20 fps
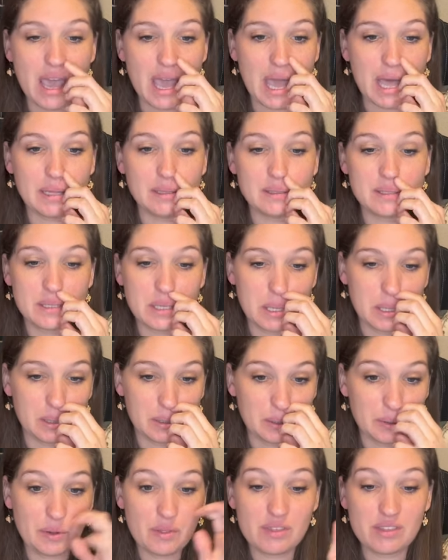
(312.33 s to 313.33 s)
And
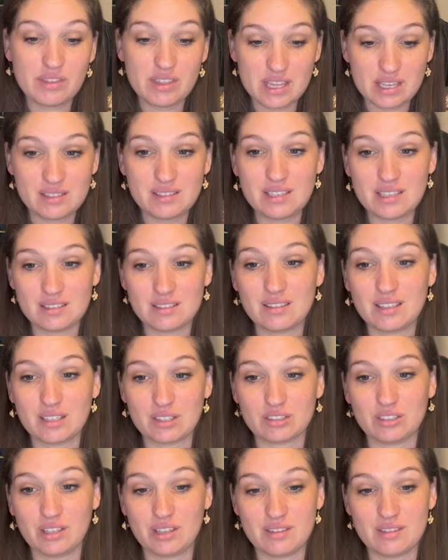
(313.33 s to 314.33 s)
so this is
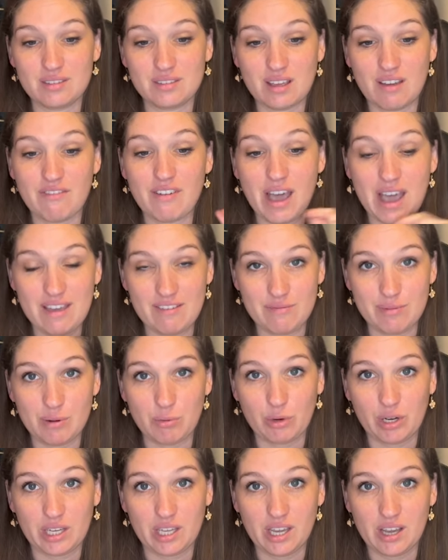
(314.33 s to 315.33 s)
literally the stuff I've
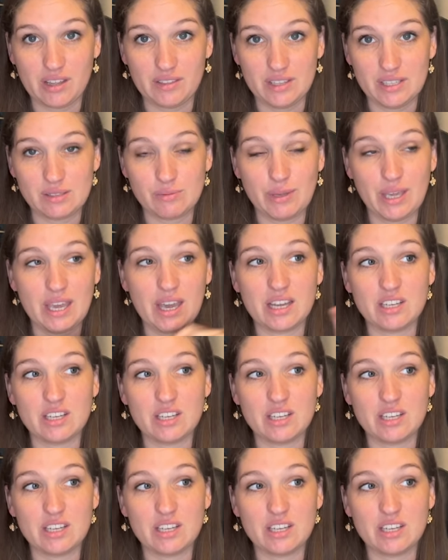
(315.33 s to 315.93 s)
been working on this week.